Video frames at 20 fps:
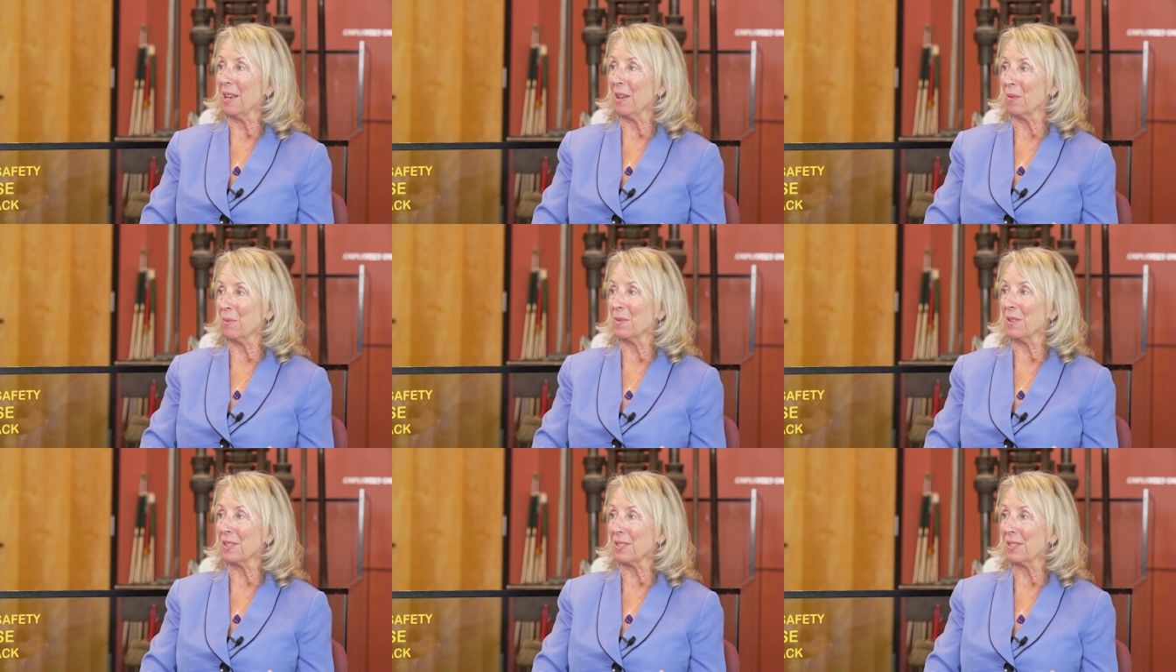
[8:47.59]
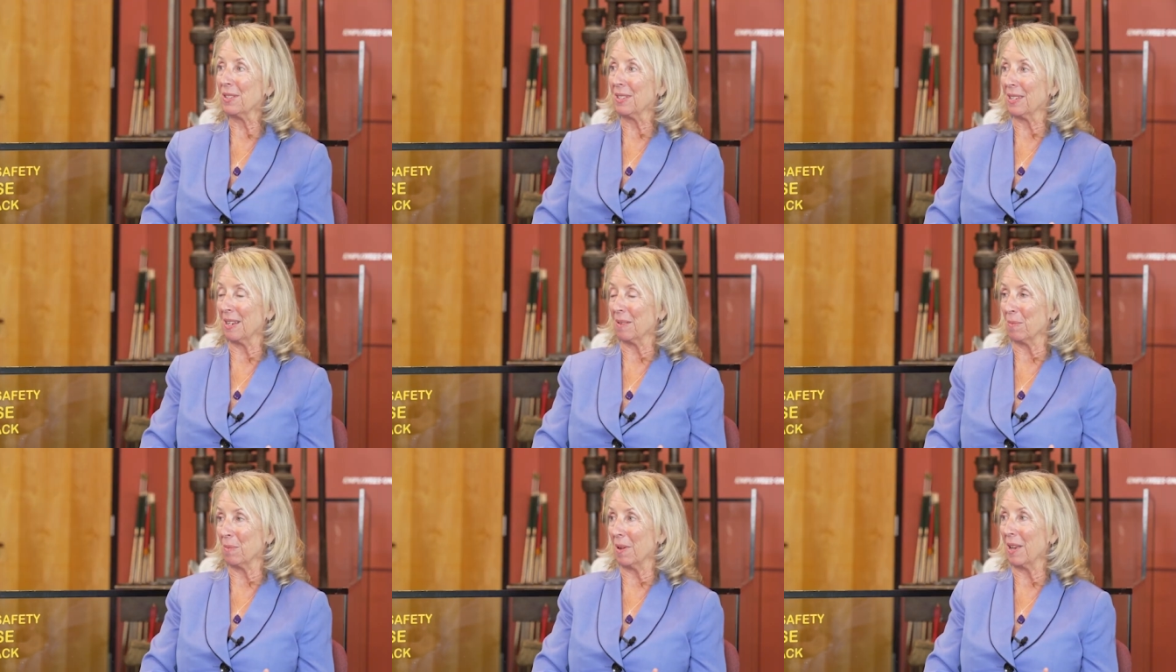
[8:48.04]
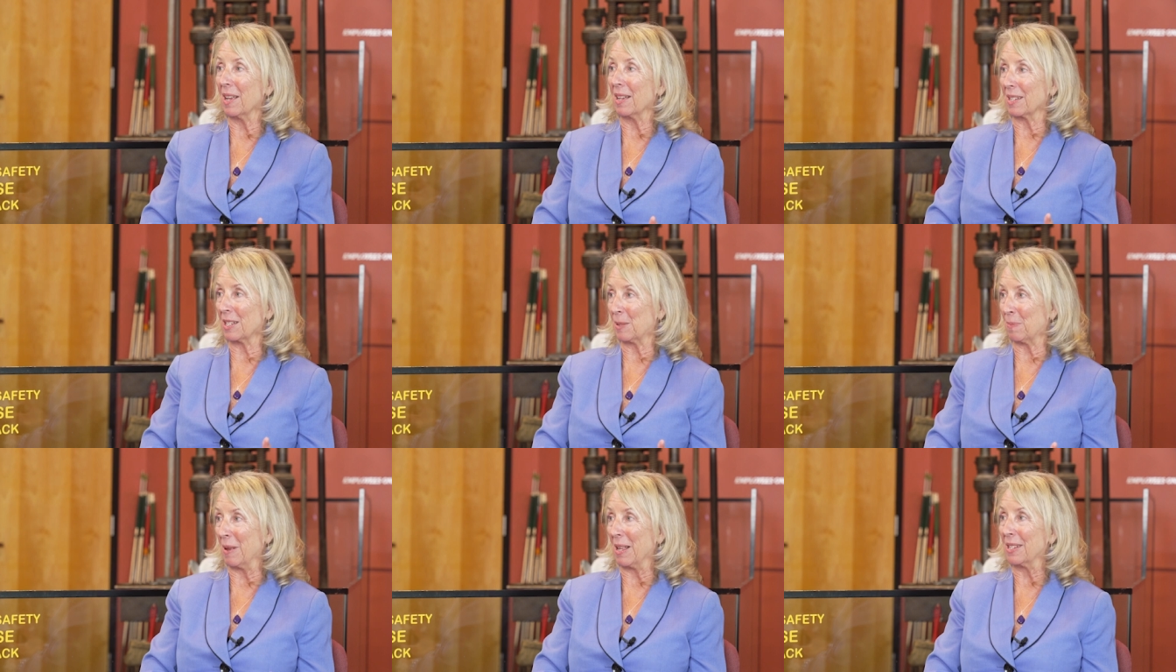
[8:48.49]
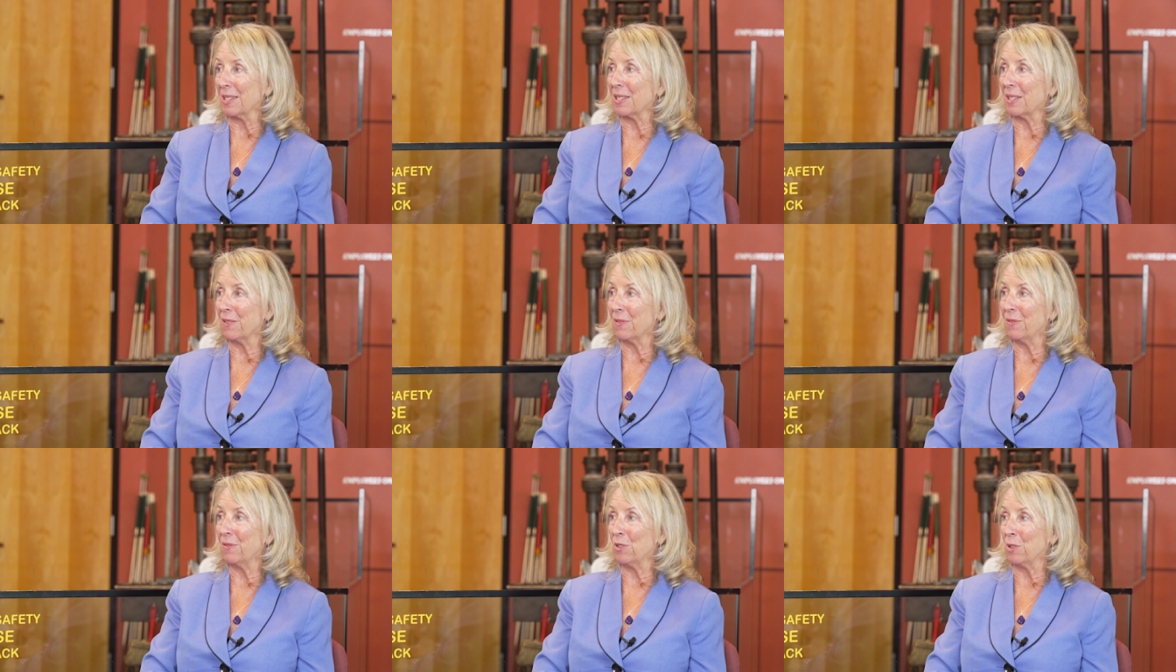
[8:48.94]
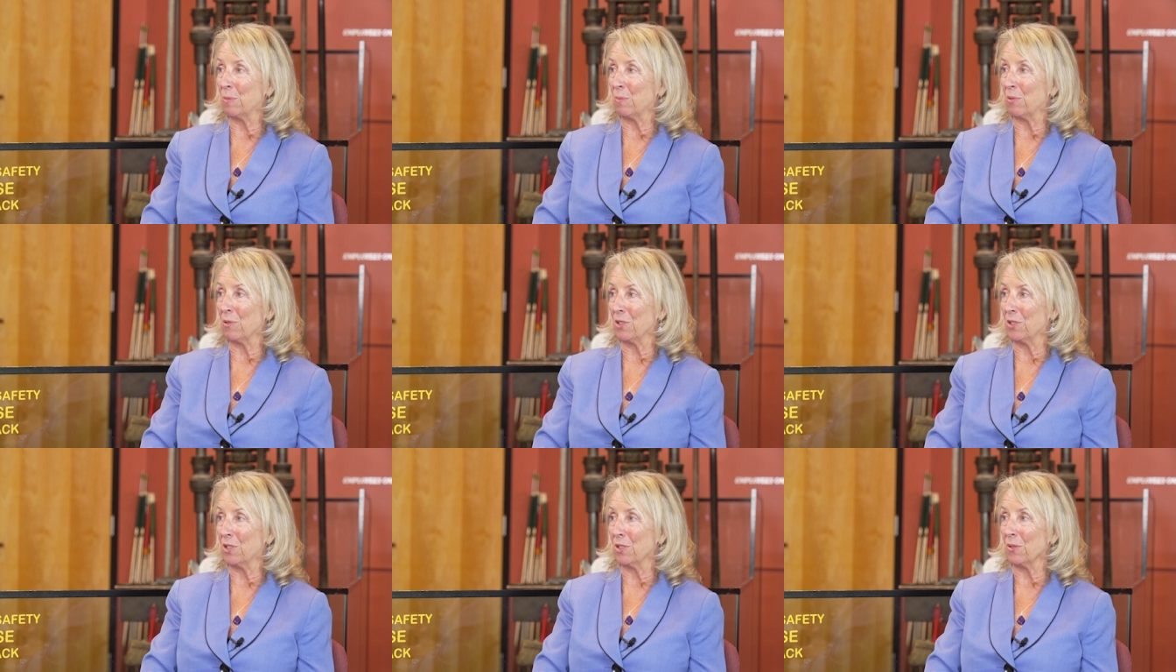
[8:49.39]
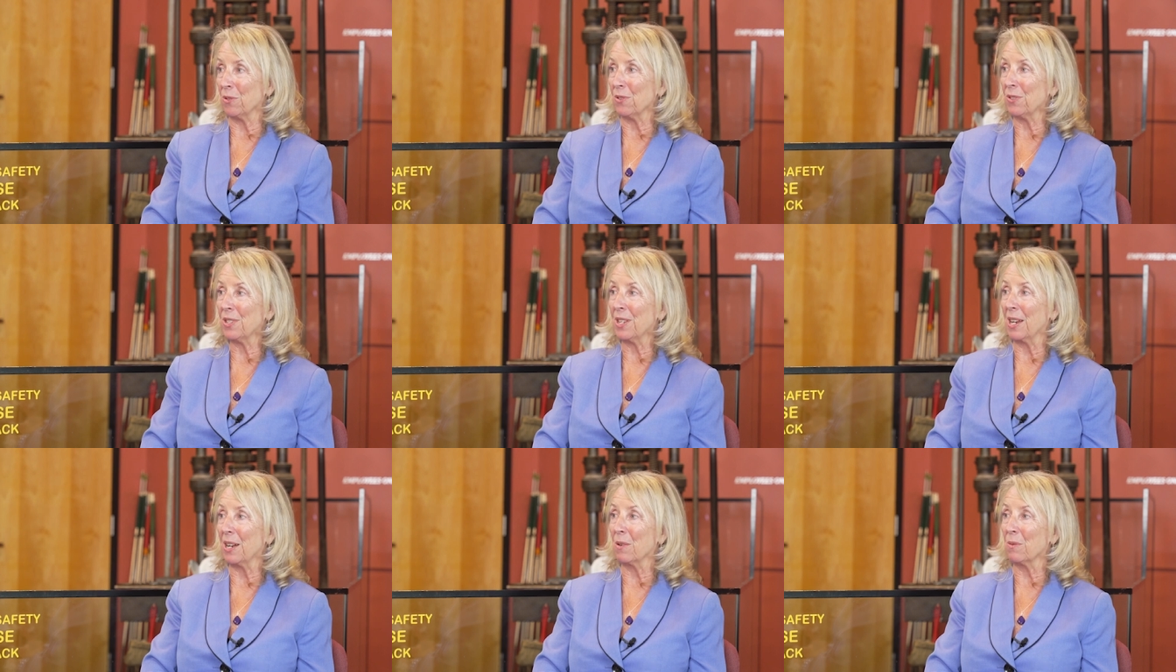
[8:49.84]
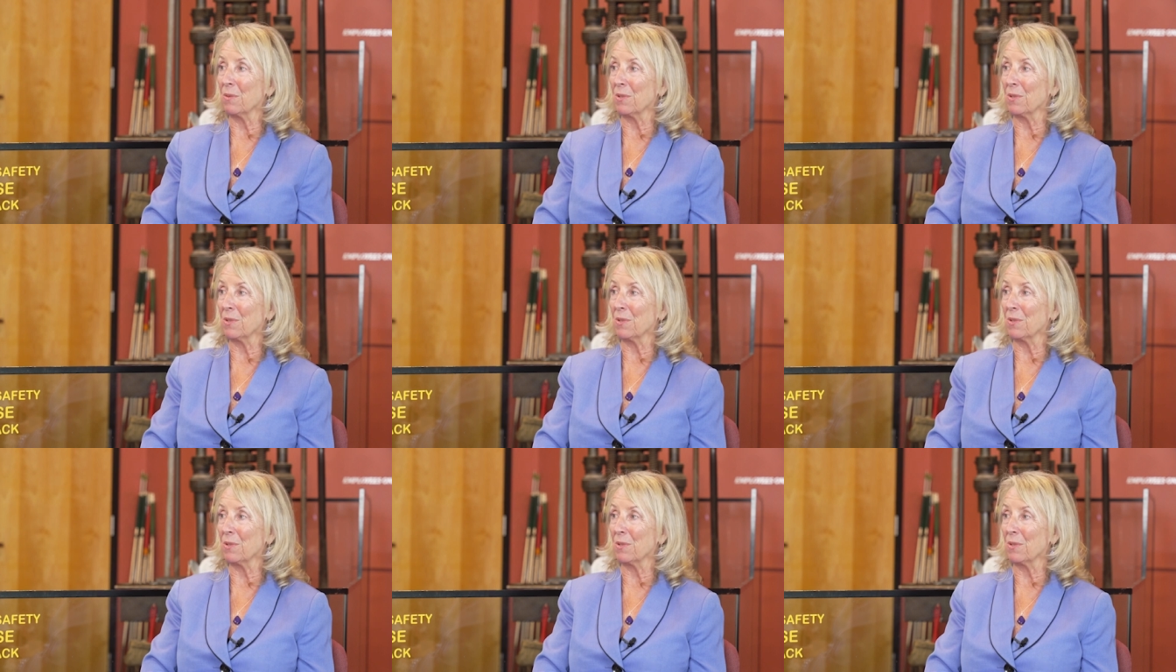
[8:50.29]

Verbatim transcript: it was expensive to produce and it